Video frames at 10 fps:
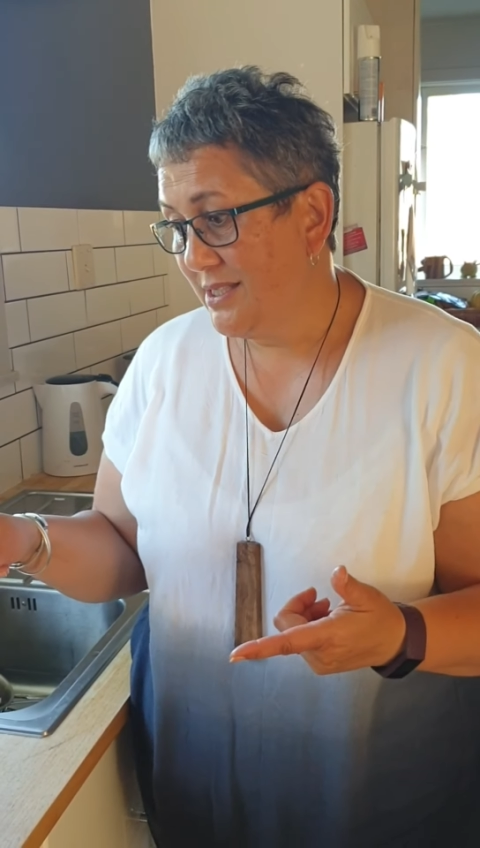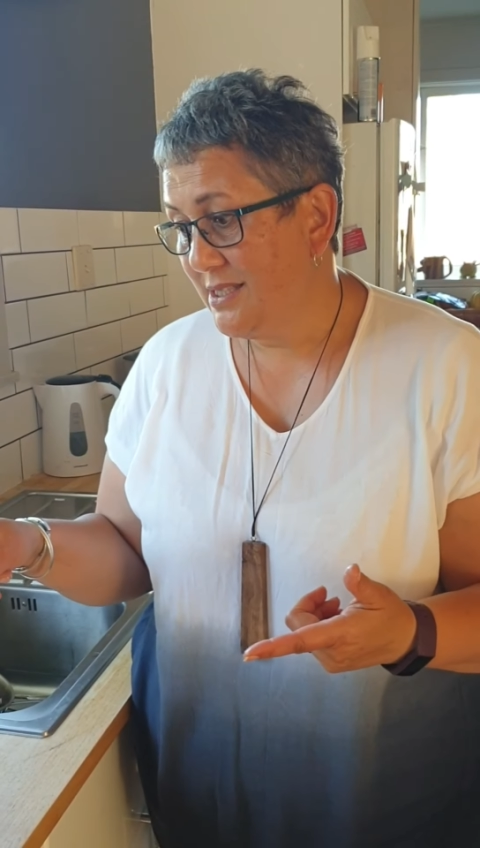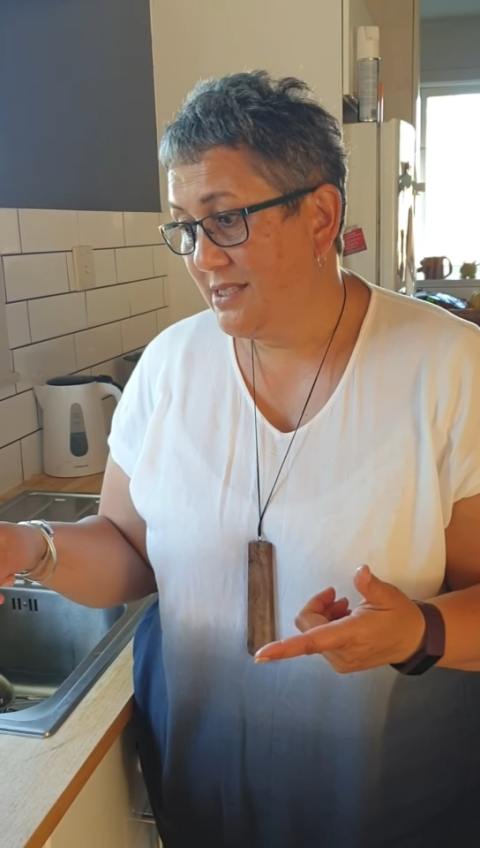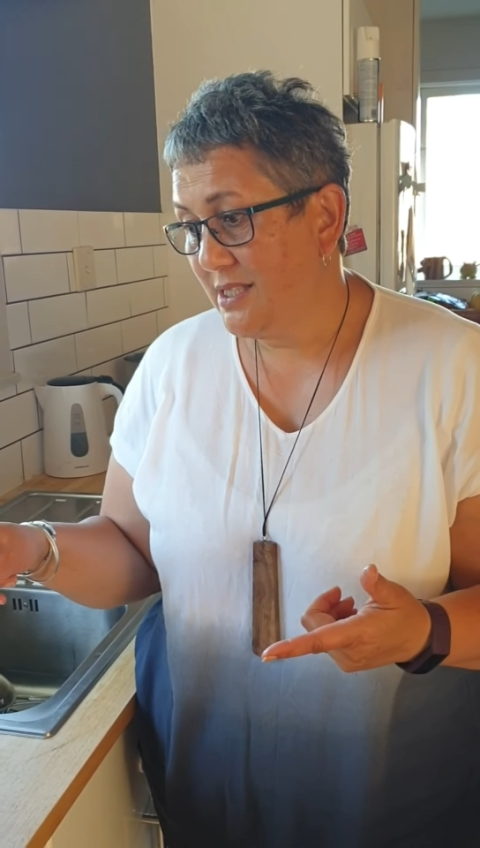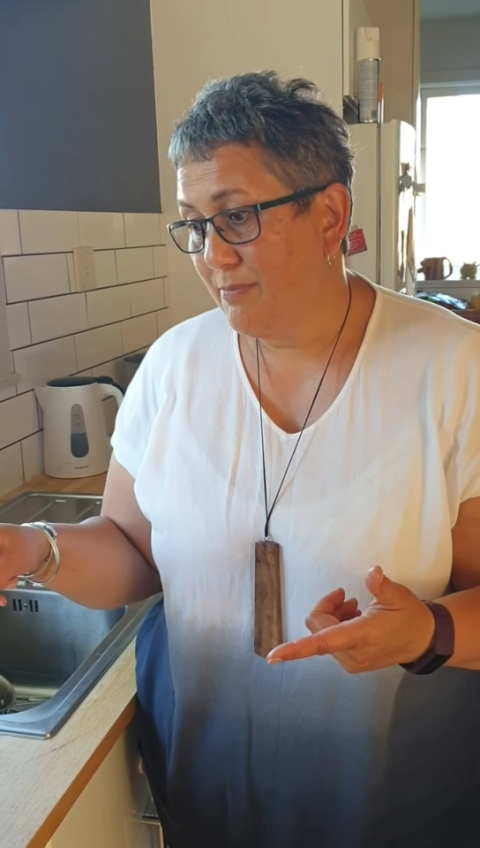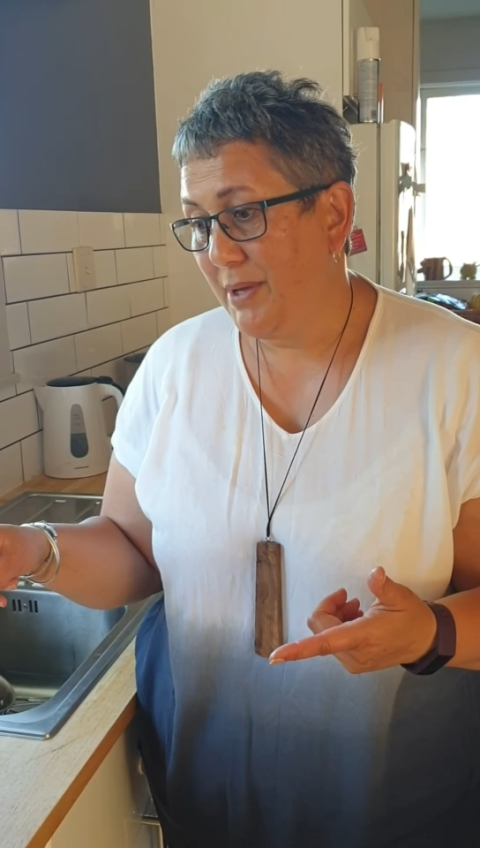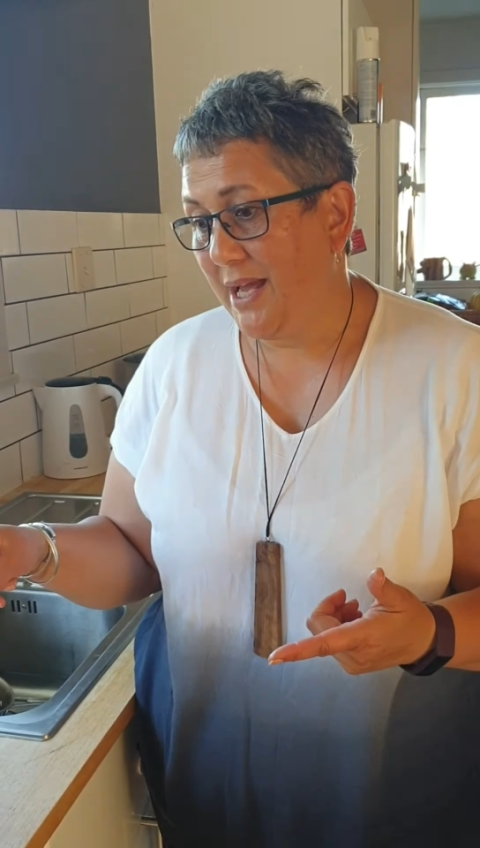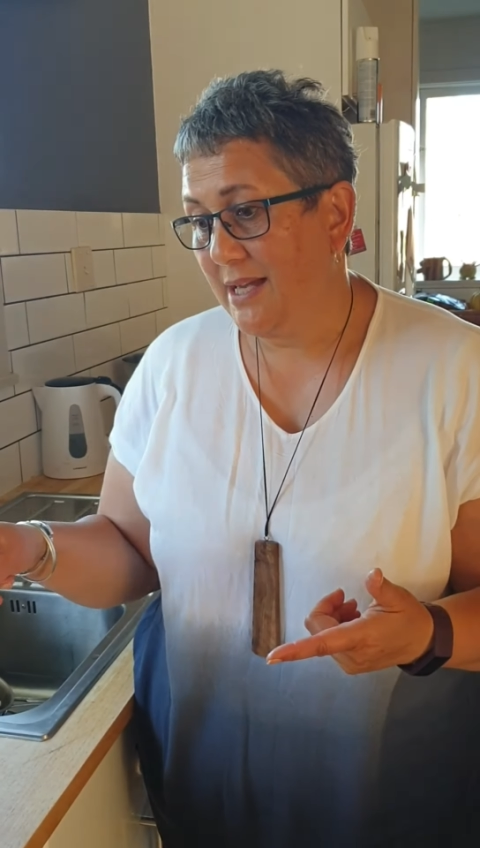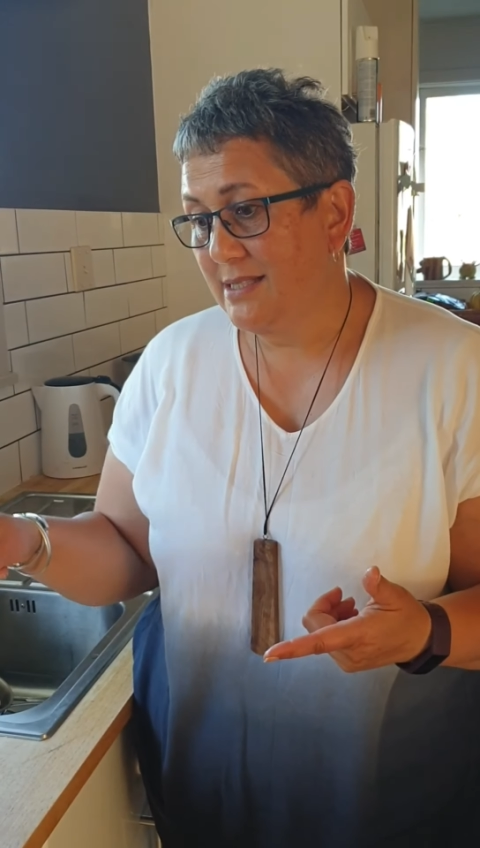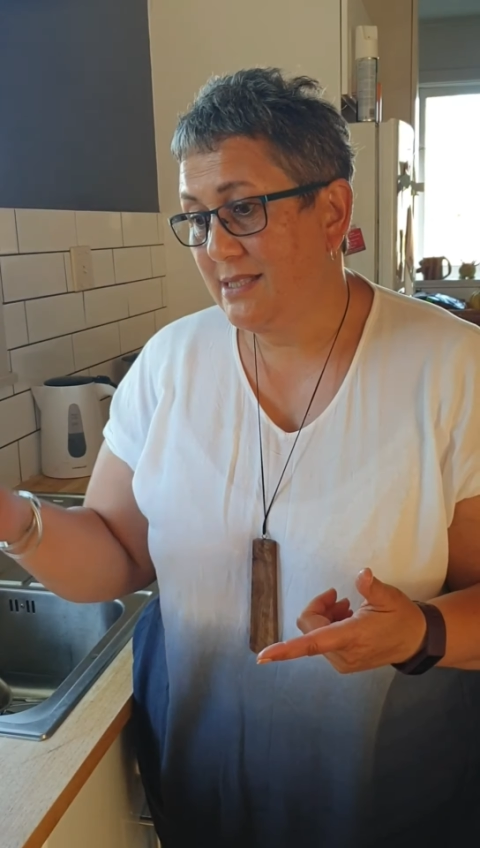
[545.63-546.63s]
this into the
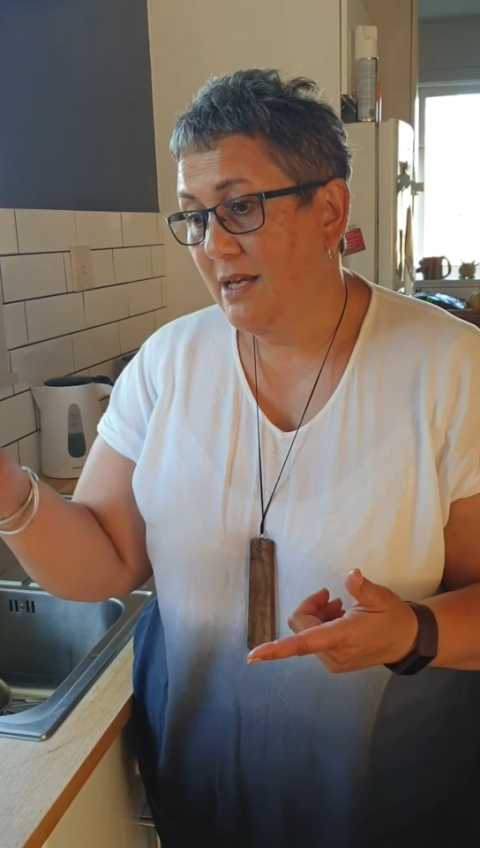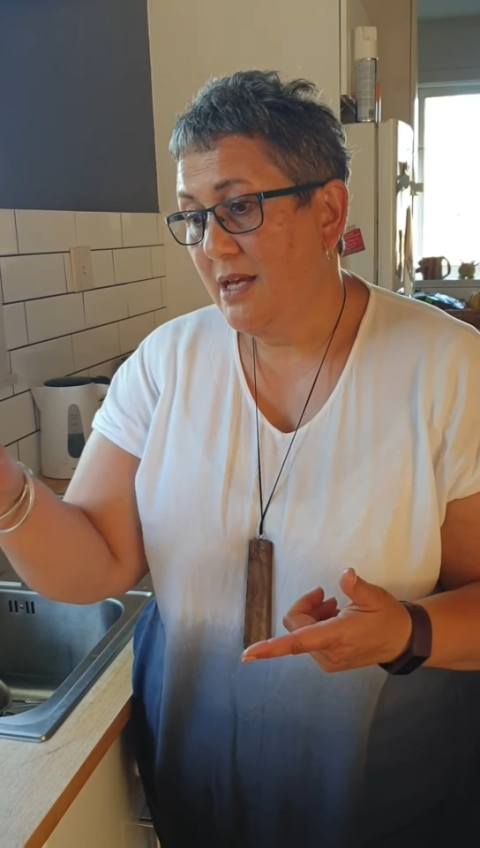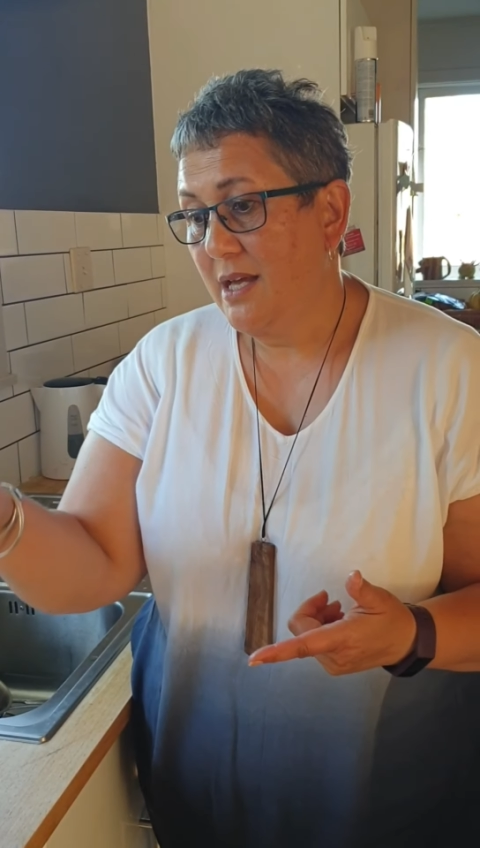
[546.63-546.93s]
bags